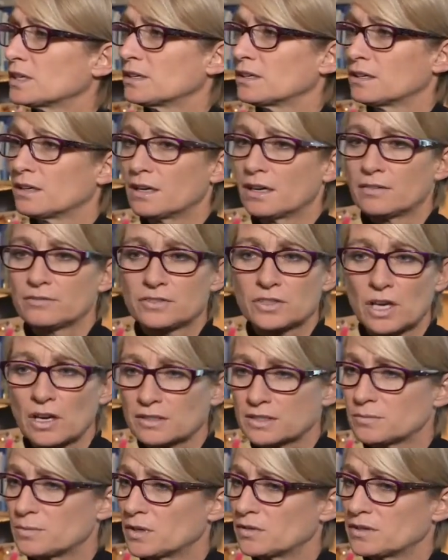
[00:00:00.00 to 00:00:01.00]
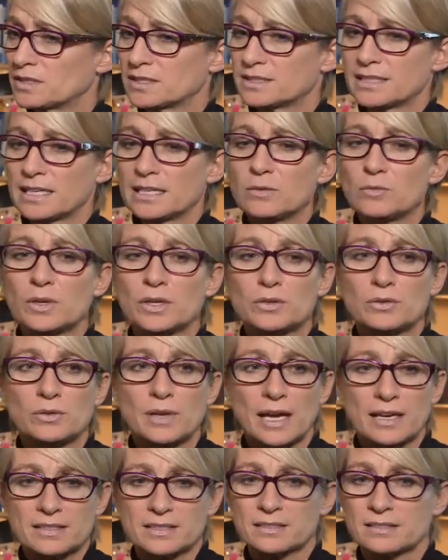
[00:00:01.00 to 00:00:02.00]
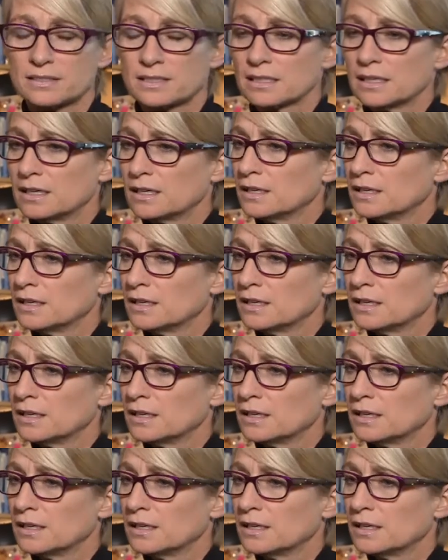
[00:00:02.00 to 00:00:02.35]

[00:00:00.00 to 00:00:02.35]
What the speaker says: have talked about this. Anyone who hasn't